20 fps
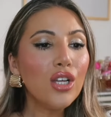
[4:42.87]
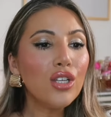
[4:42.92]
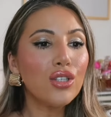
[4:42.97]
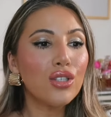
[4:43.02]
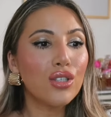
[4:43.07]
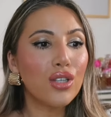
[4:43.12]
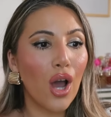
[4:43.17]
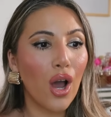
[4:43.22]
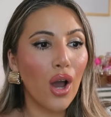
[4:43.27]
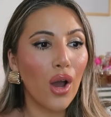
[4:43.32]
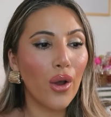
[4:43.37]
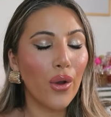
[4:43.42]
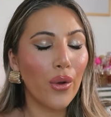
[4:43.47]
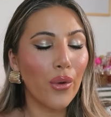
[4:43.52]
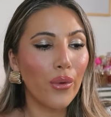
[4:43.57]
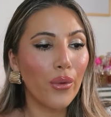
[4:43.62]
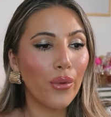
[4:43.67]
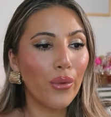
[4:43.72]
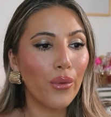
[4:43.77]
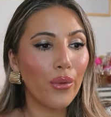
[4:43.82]

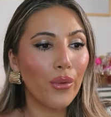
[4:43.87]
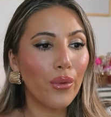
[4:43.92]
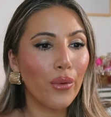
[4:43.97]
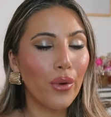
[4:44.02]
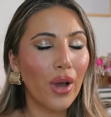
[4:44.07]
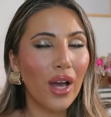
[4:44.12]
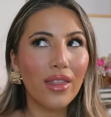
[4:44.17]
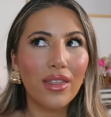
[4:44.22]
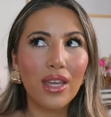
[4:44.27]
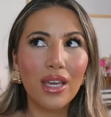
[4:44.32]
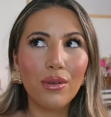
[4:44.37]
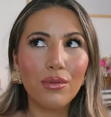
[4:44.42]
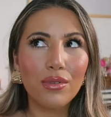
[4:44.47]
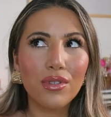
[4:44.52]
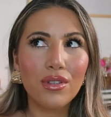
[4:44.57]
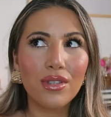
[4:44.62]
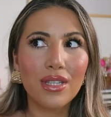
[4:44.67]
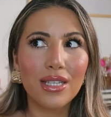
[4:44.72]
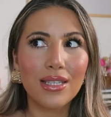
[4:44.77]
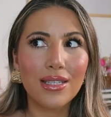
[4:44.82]
So I think it
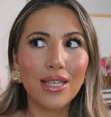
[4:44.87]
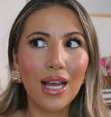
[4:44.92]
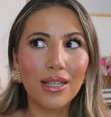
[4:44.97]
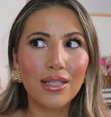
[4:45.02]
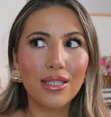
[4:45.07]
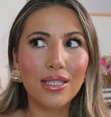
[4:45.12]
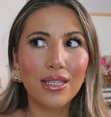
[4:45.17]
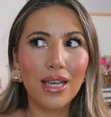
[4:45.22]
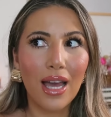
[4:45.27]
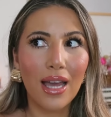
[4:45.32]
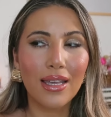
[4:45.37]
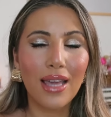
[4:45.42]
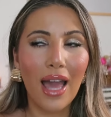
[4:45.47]
was on the Saturday.